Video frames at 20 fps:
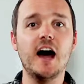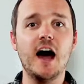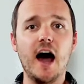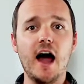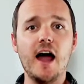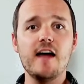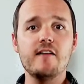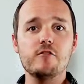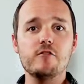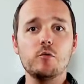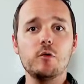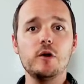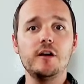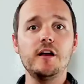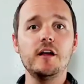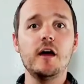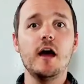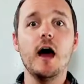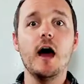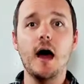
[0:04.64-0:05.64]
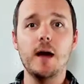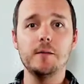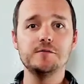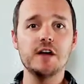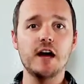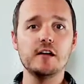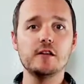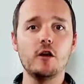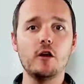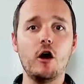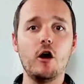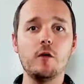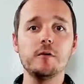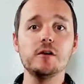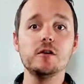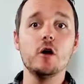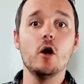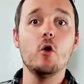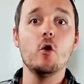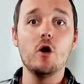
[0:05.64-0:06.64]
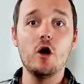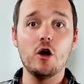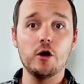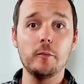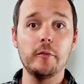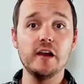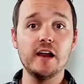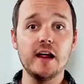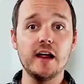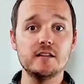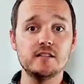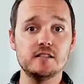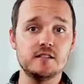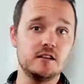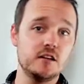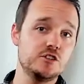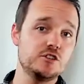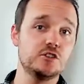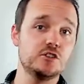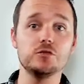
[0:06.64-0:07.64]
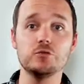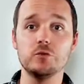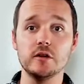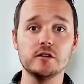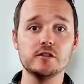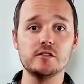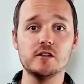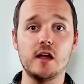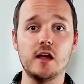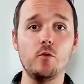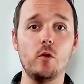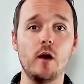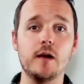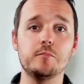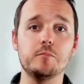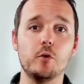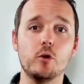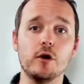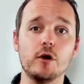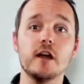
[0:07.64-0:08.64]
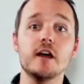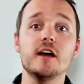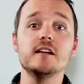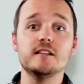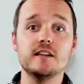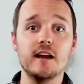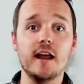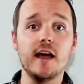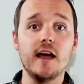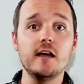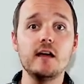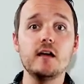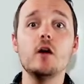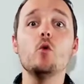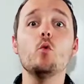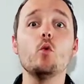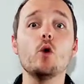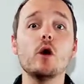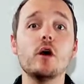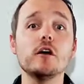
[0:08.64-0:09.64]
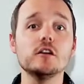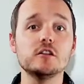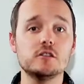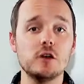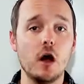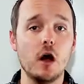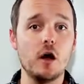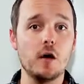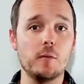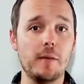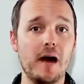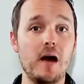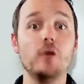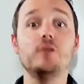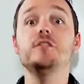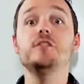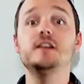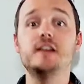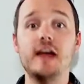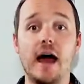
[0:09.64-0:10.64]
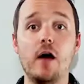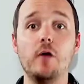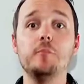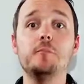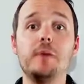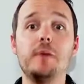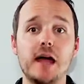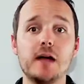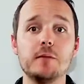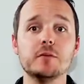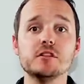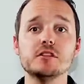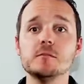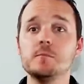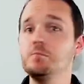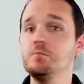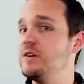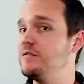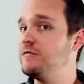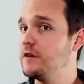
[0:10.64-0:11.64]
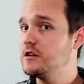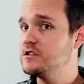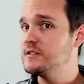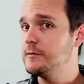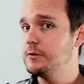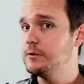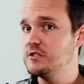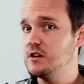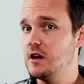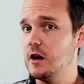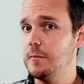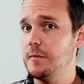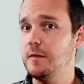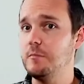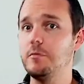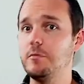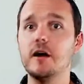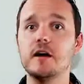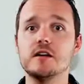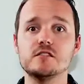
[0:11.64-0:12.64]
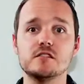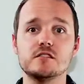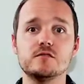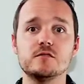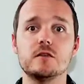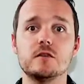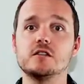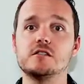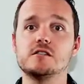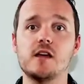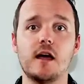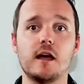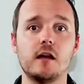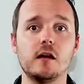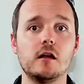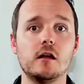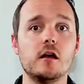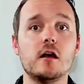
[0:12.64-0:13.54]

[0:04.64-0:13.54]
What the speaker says: Hi everyone, I'm Tyler Harman. Welcome to the latest edition of the Real Estate Whiteboard. Today, we're going to talk about down payments. But first, I want to talk about prices for a second.